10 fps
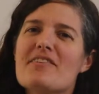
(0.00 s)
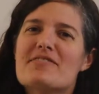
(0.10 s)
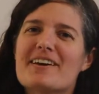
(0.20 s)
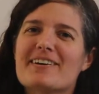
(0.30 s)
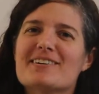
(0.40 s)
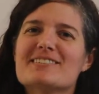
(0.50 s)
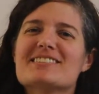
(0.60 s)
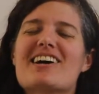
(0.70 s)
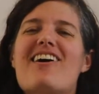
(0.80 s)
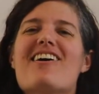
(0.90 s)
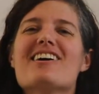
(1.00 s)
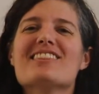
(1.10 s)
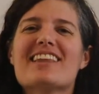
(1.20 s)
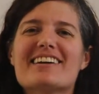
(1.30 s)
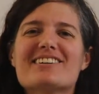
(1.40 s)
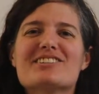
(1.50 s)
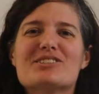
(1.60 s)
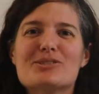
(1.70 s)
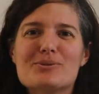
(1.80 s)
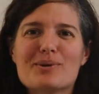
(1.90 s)
those are letter
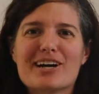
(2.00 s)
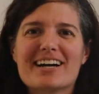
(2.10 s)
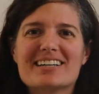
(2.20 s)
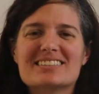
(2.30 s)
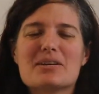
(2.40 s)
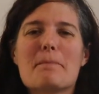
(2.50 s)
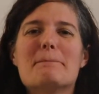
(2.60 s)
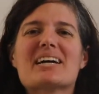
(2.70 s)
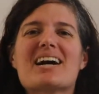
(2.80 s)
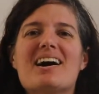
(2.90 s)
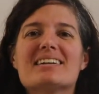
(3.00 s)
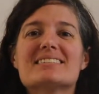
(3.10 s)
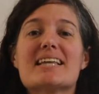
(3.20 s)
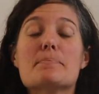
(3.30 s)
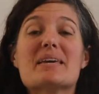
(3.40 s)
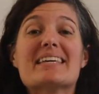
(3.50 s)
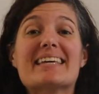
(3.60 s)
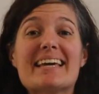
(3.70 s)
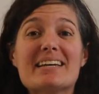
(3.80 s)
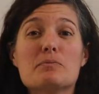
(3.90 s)
U words because they
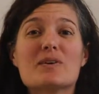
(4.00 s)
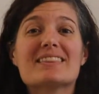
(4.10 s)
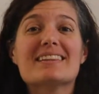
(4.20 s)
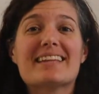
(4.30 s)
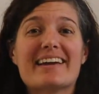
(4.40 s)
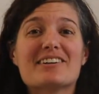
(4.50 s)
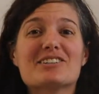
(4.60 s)
begin with the letter